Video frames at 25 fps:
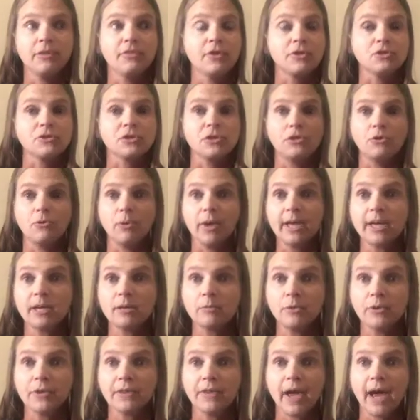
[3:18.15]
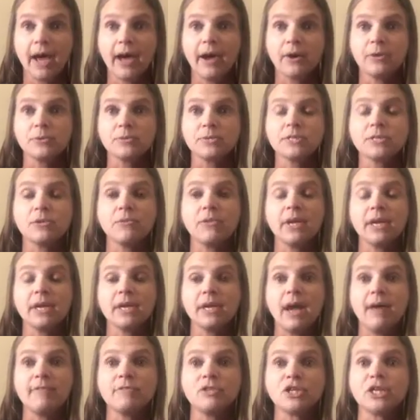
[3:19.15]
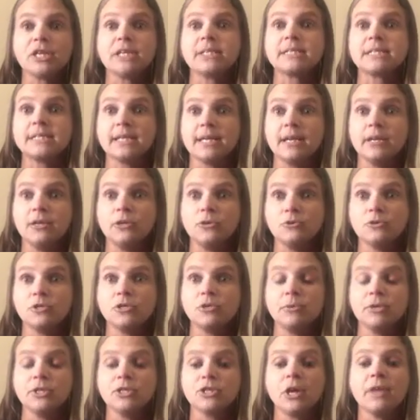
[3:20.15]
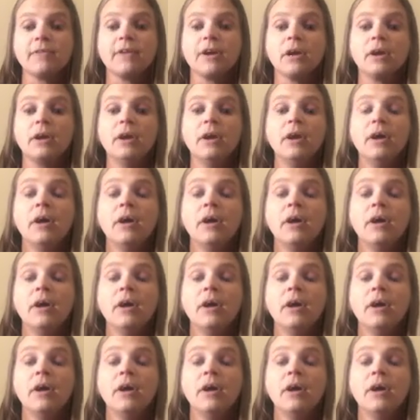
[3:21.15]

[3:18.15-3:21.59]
There's a new animal in the house, so they can have a chance to get used to each other.